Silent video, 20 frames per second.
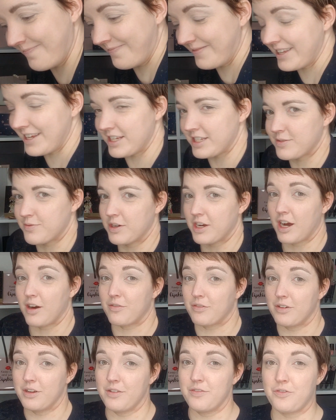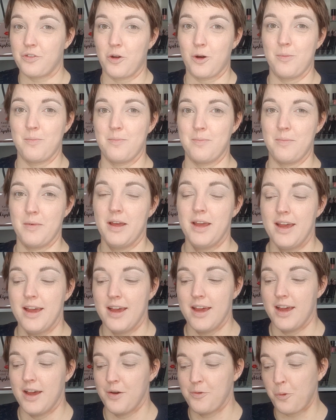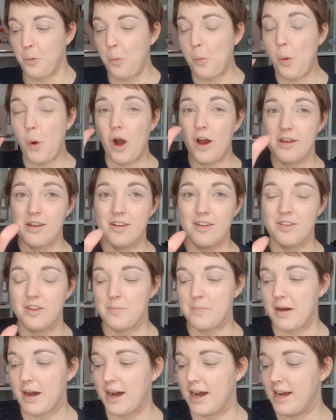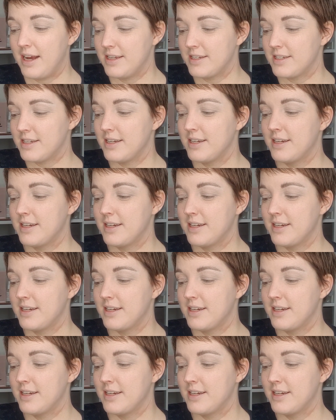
it's recovering from, one, the bad